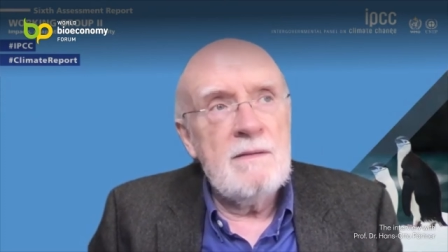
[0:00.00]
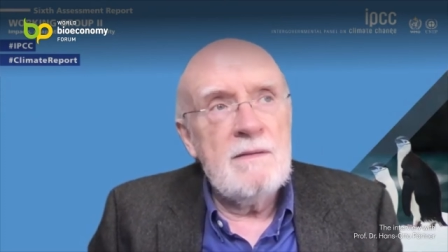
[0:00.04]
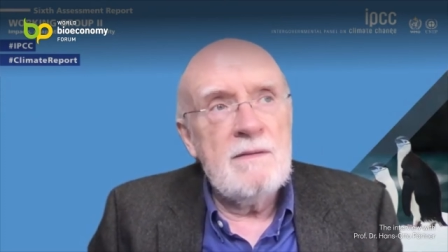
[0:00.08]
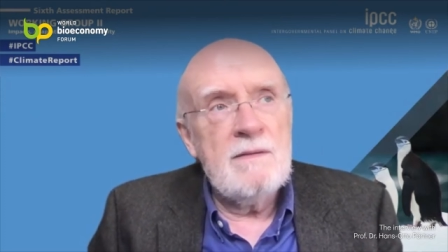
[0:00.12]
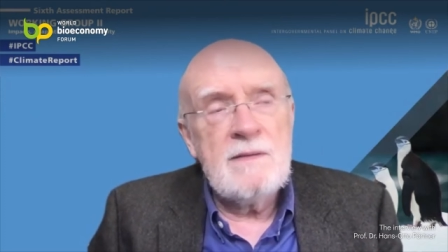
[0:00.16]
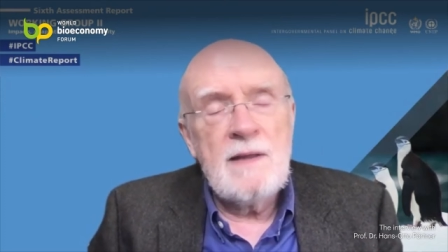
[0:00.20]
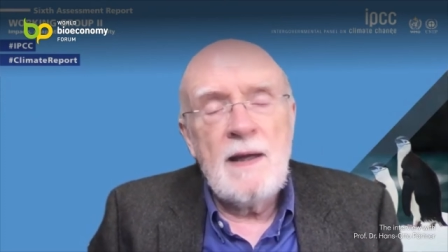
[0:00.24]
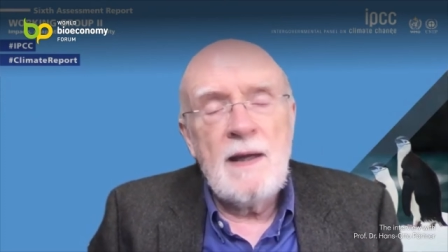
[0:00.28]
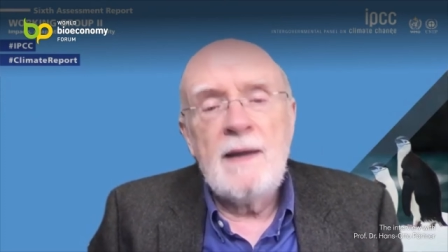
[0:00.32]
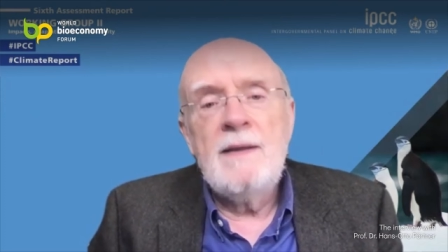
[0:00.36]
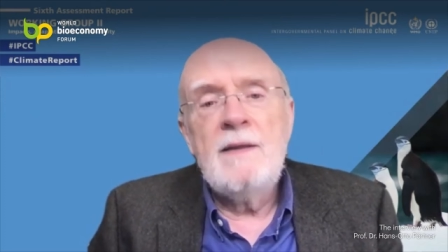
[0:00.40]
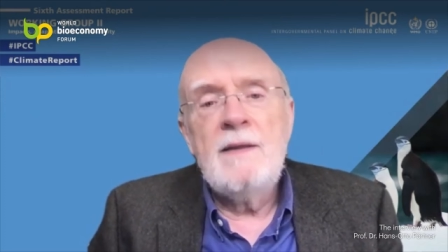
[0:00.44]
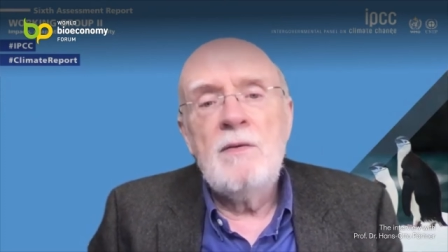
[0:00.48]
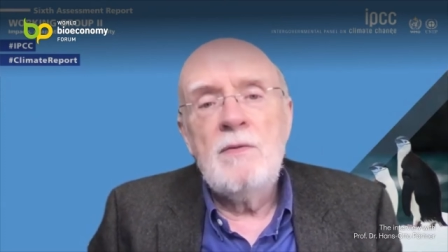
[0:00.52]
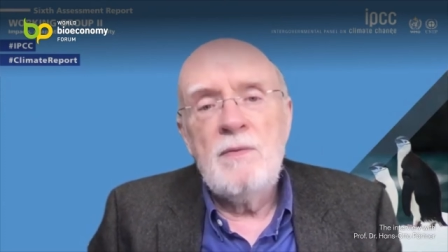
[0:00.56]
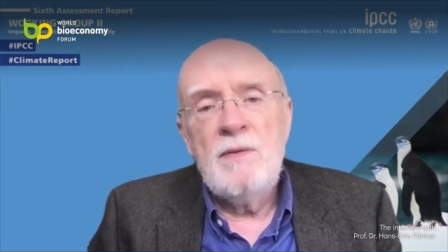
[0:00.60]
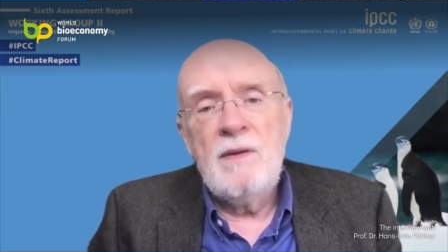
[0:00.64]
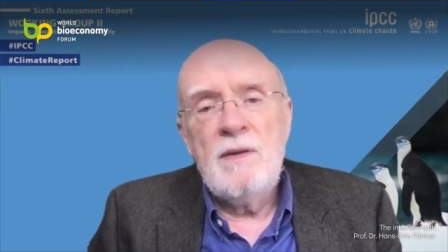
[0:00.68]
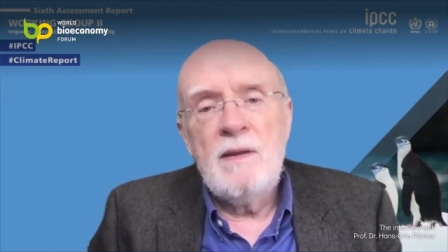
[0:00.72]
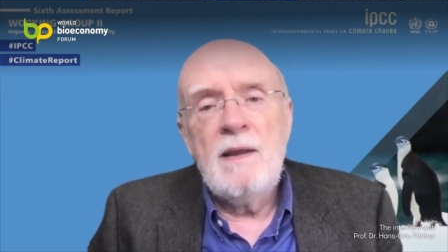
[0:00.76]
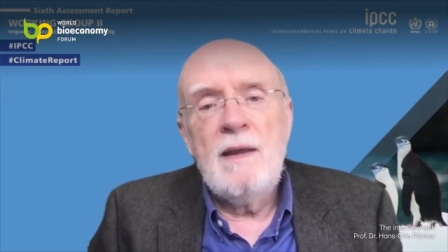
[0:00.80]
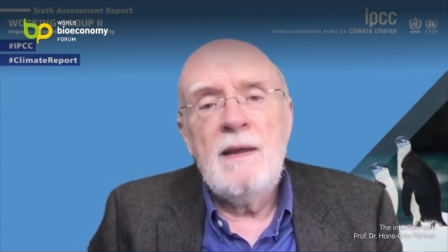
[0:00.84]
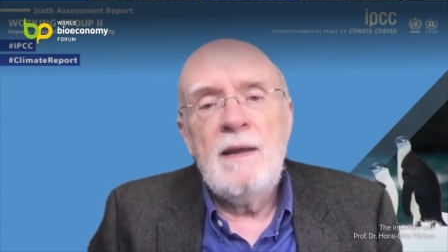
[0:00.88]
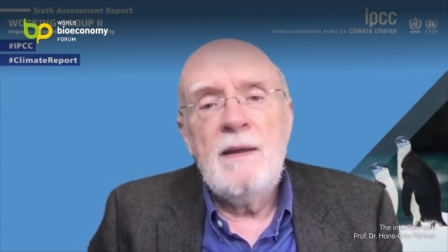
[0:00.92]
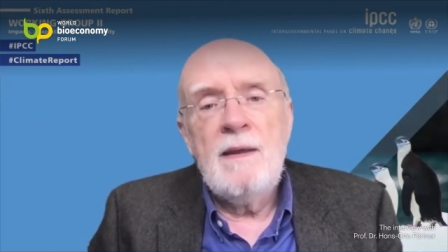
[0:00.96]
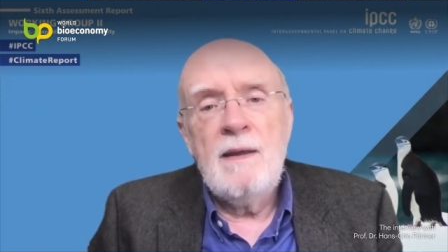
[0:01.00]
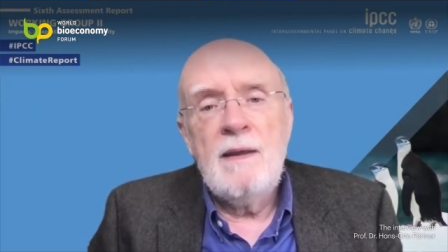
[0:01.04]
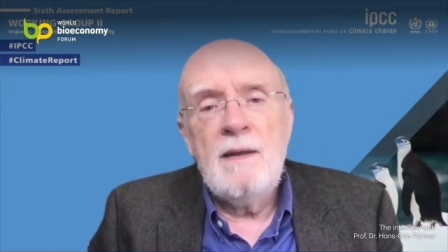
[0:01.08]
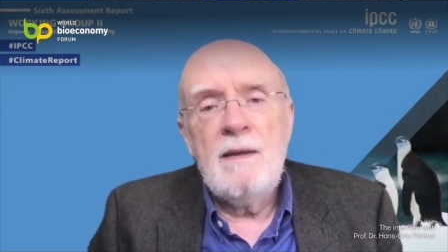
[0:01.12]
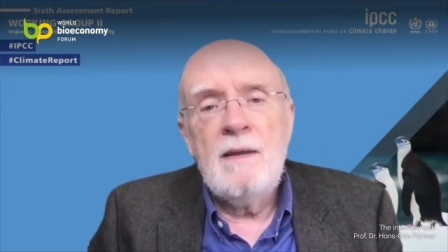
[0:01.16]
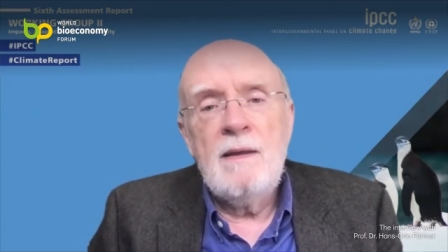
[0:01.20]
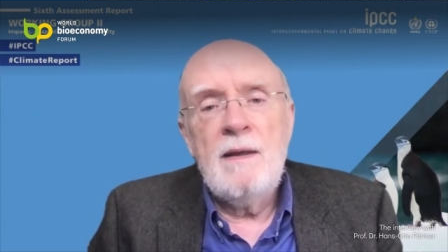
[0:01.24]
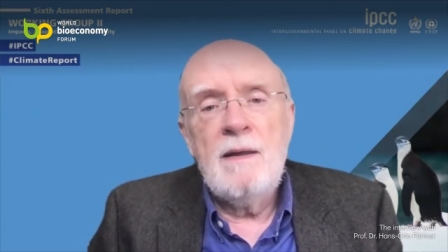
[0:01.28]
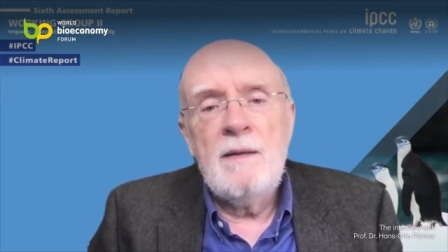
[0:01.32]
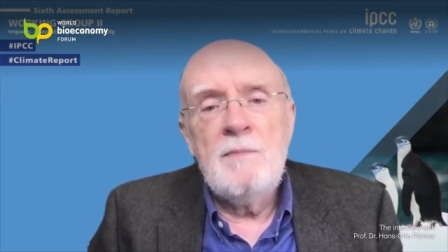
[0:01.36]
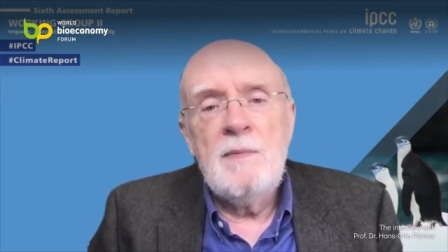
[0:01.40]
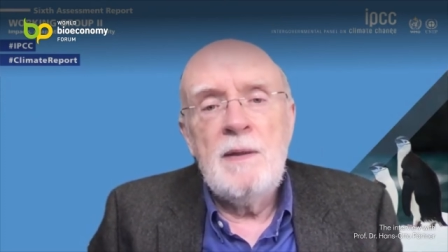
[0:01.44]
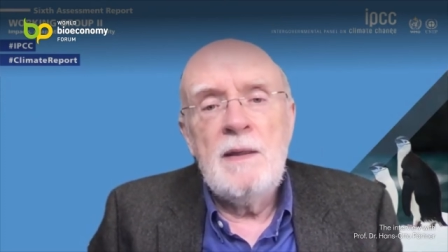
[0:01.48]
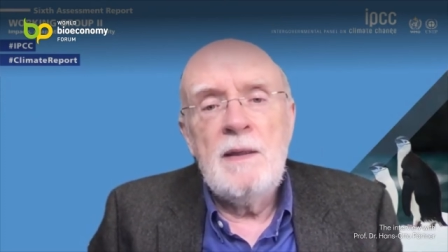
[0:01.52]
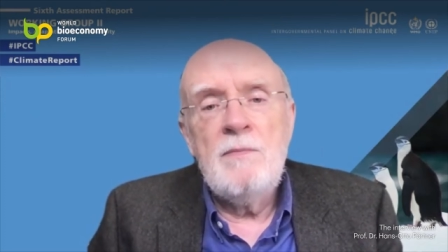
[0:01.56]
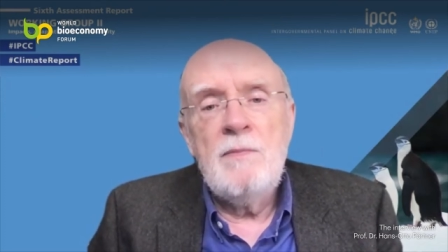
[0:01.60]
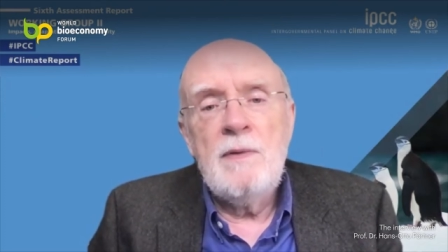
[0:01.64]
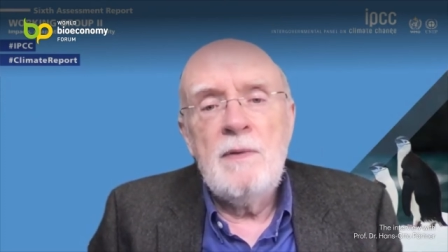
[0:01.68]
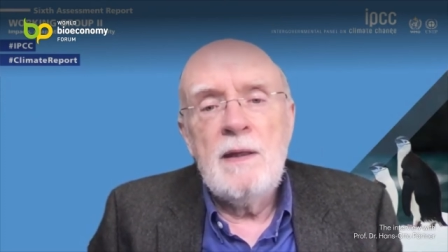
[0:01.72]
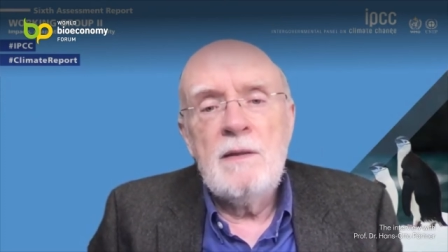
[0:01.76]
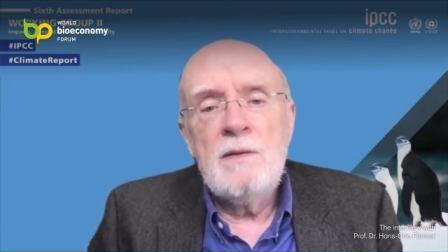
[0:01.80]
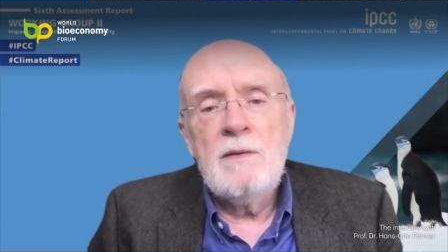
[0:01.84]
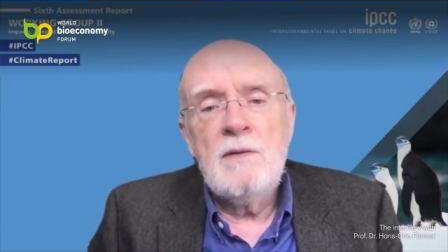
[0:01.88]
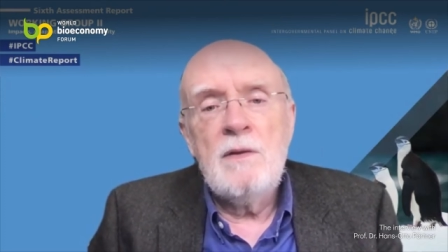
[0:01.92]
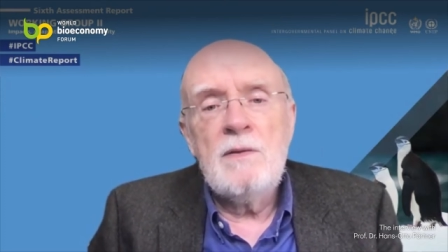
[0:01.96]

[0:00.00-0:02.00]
siloed thinking i mean we are mm.